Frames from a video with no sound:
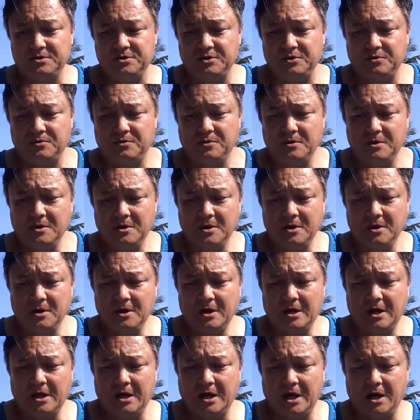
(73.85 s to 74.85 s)
to
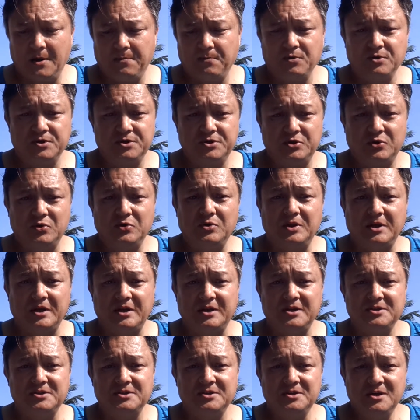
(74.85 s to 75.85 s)
pursue
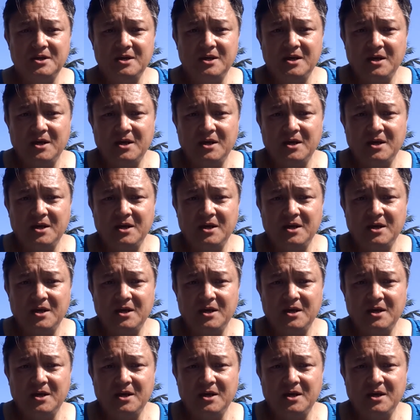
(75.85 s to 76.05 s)
these.